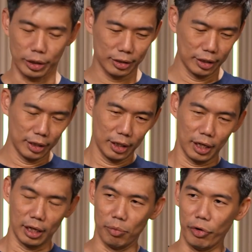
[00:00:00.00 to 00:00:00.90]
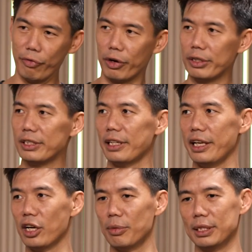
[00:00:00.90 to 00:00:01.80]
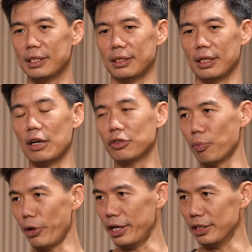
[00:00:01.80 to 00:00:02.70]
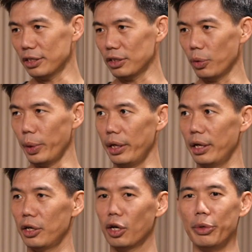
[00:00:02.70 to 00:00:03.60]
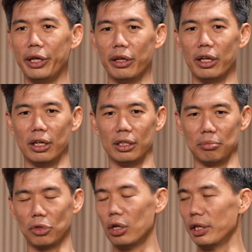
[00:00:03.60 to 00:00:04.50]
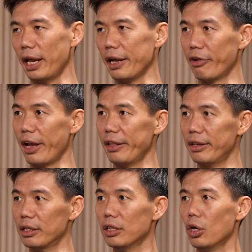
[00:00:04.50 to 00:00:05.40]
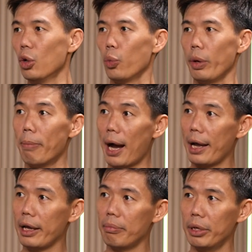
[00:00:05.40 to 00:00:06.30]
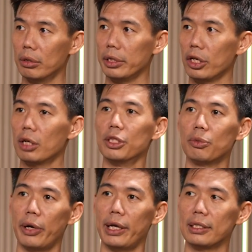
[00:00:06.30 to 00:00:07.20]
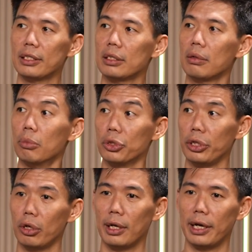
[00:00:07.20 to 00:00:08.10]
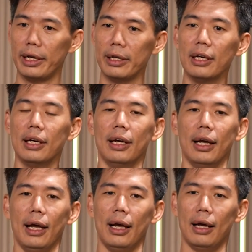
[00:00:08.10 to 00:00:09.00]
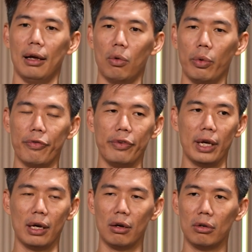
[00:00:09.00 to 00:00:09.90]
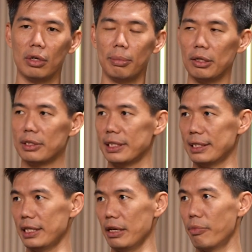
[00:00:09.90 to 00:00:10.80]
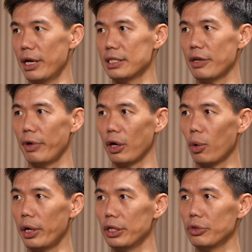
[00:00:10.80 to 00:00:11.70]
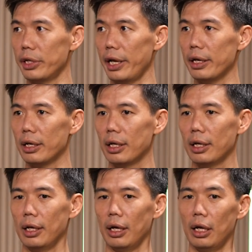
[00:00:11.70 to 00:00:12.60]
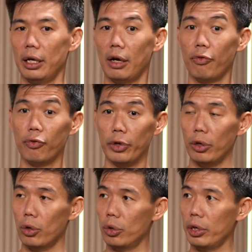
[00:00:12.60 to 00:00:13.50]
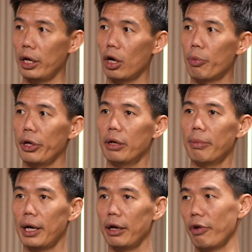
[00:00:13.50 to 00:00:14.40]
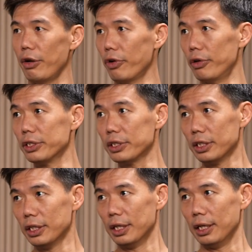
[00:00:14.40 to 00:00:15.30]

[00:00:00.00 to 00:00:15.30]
Sure. Rainforest is an e-commerce house of brands. We are normally called an aggregator. We buy and build e-commerce brands, mostly online. We have now about 16 brands that we acquired to date. They are fully owned and operated by Rainforest.